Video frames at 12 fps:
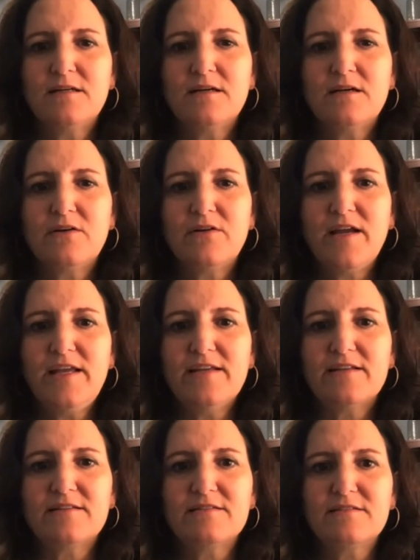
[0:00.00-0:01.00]
All right.
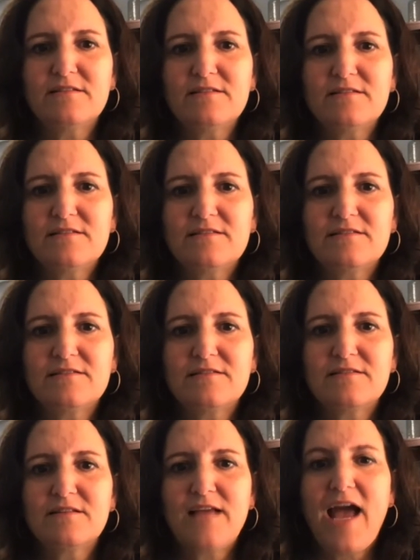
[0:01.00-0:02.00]

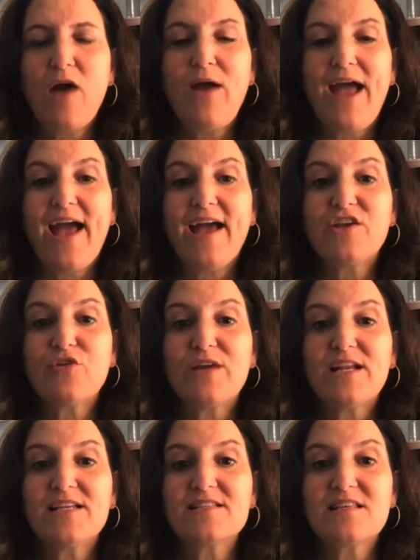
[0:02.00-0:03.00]
How
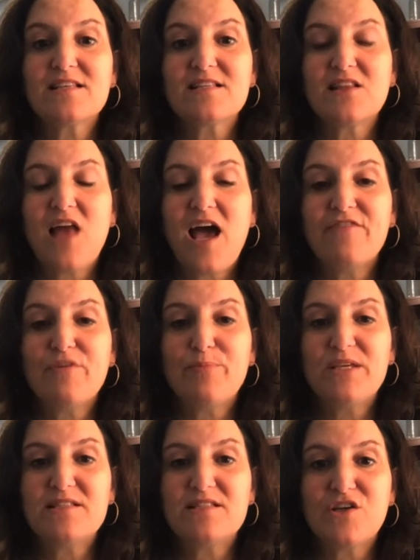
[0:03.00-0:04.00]
accurate is the saliva
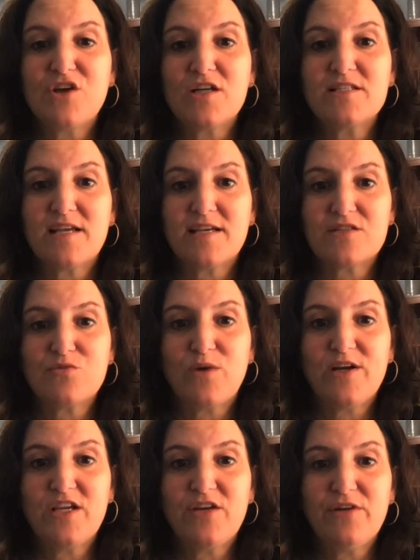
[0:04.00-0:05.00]
PCR test? We're
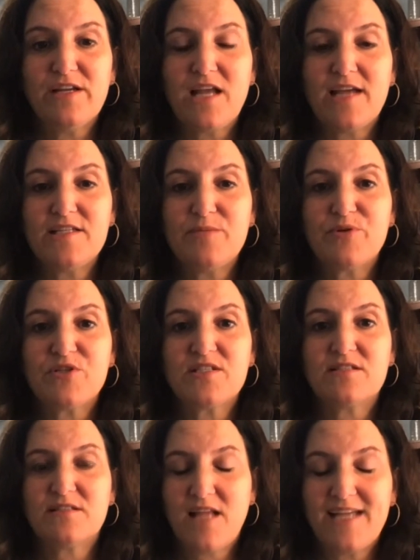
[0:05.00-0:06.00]
hearing
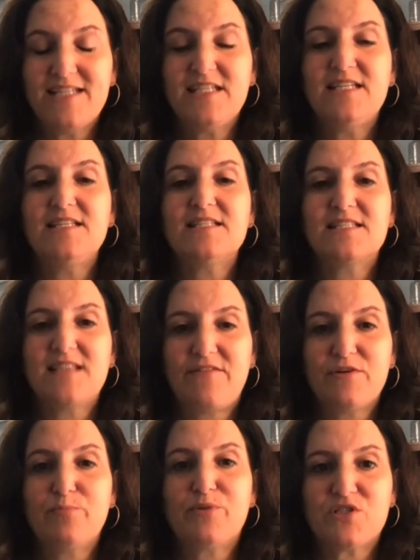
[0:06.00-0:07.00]

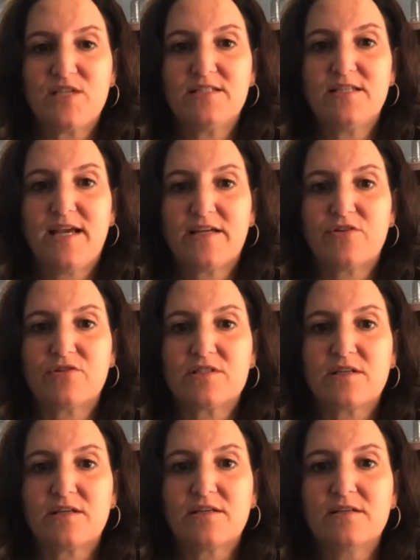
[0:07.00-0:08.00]
97%
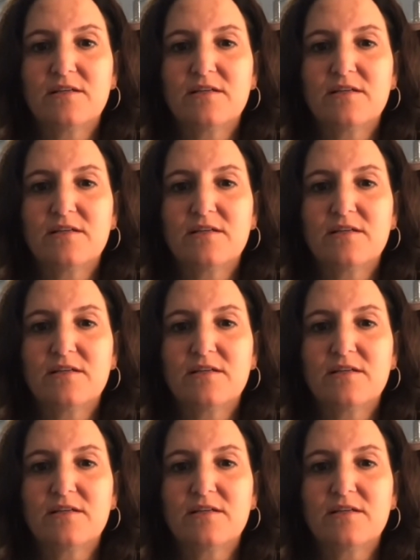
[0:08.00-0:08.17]
accuracy.